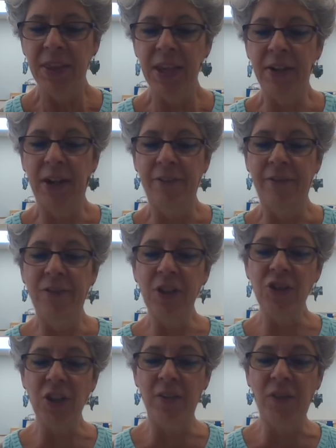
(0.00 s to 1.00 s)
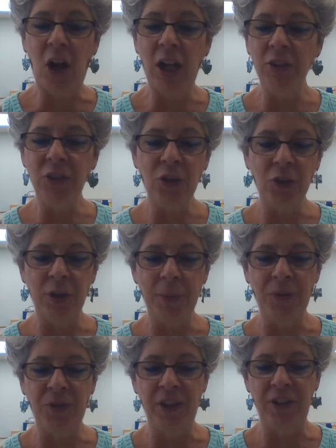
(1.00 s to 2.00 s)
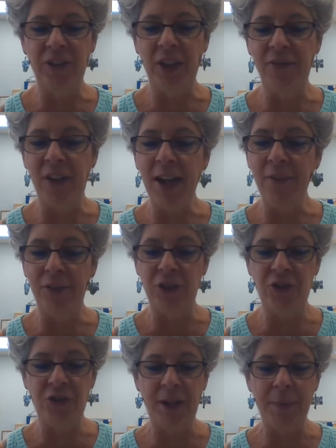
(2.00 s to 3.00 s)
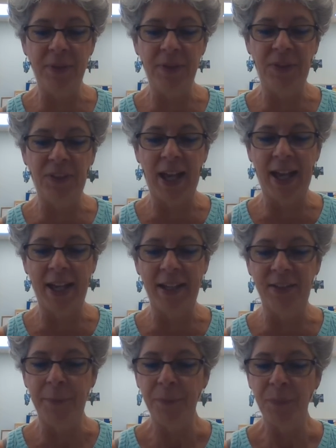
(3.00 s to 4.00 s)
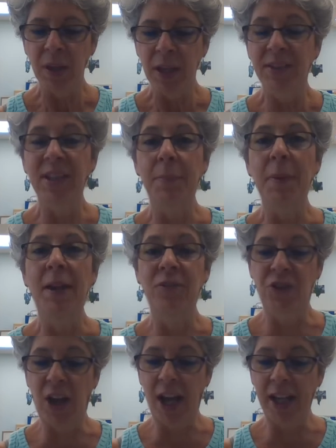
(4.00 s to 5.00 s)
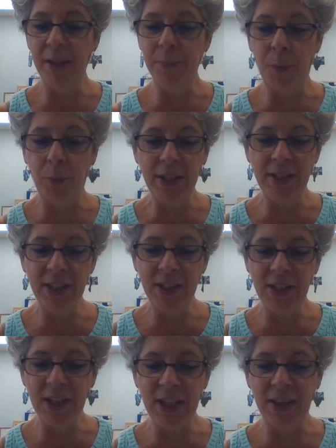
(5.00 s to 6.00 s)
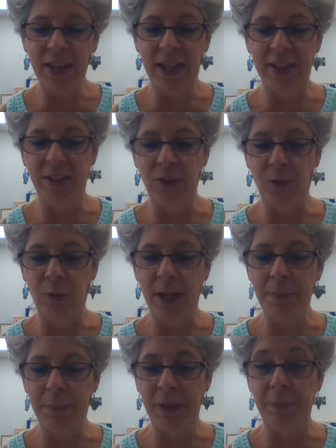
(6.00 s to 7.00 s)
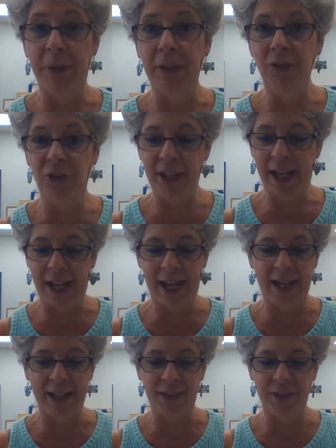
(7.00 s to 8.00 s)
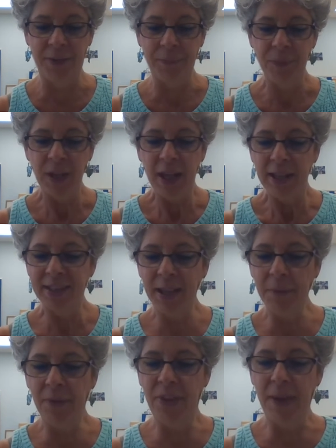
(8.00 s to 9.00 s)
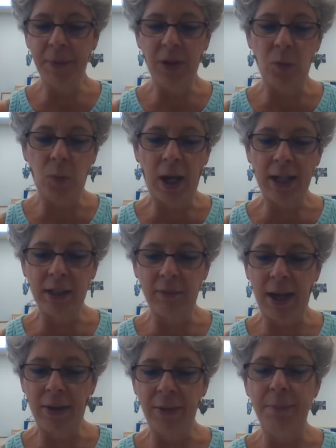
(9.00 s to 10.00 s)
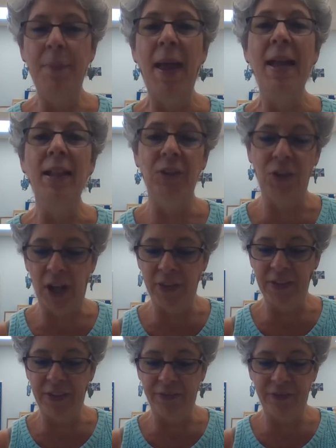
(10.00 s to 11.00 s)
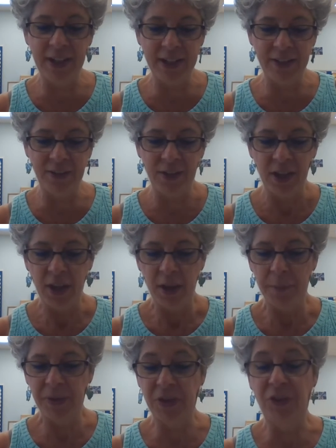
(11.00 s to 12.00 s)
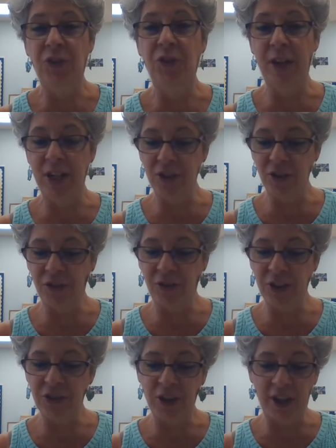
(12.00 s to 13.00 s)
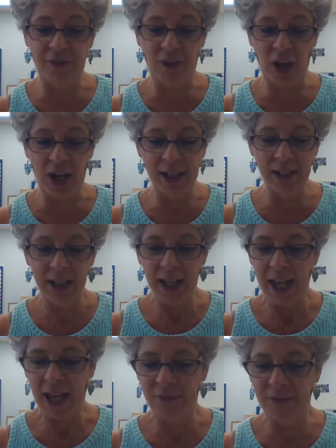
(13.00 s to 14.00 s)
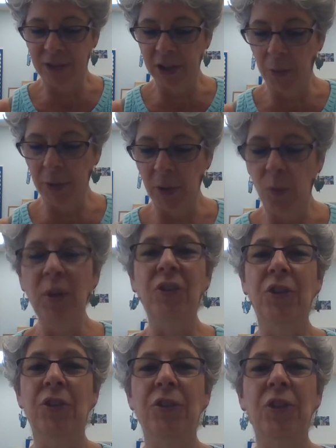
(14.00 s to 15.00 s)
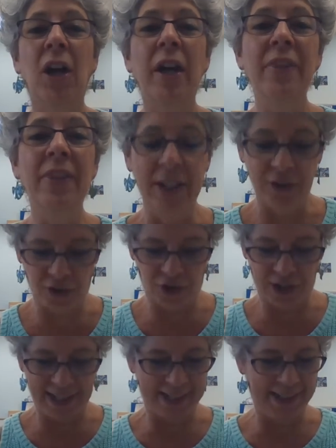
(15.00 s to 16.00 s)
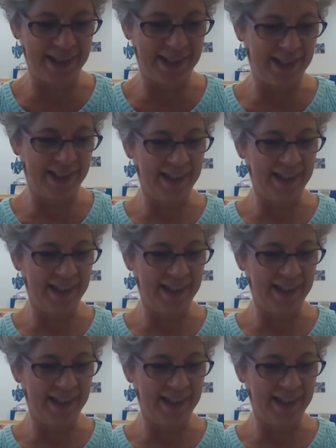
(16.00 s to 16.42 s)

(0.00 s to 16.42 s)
There are fish of all descriptions, of every shape and size. Some have giant pointy teeth and great big bulging eyes. Some of them can walk around and balance on their fins, but the strangest fish of all have glowing whiskers on their chins.